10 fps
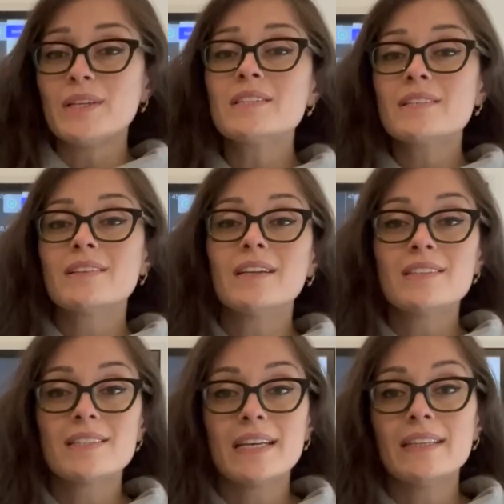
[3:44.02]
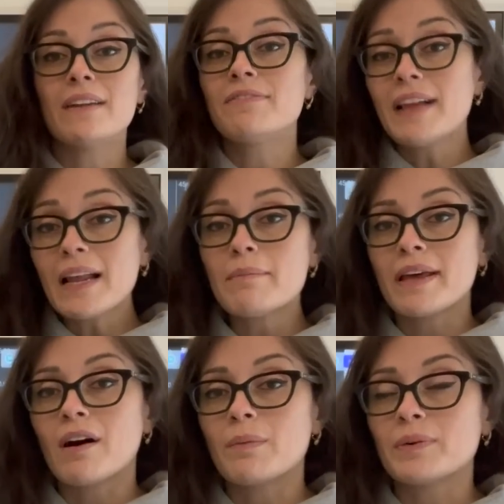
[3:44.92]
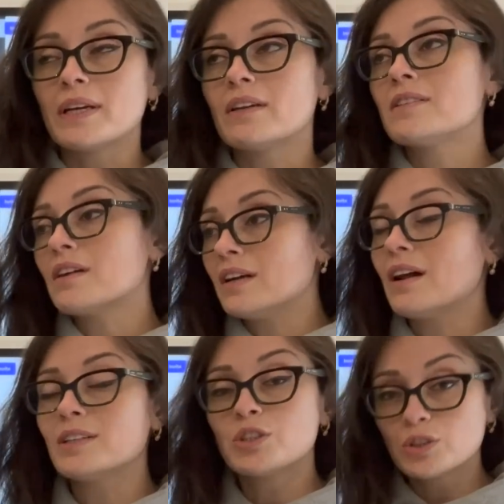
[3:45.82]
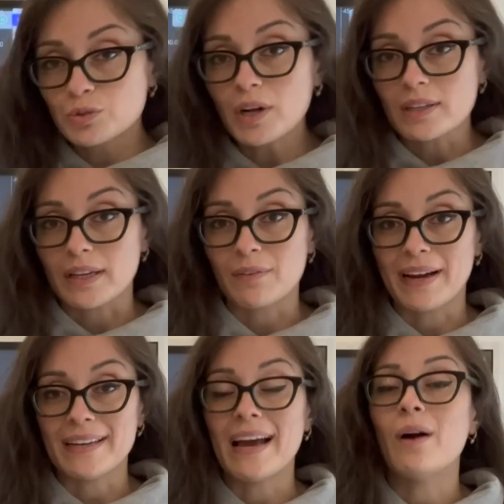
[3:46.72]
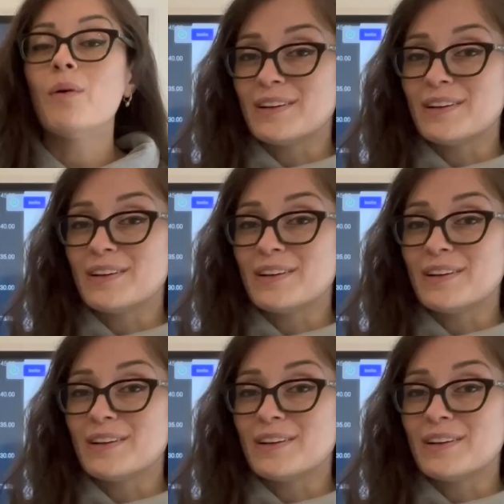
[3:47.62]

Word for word: this is not to say that flatbed operators are not struggling right now.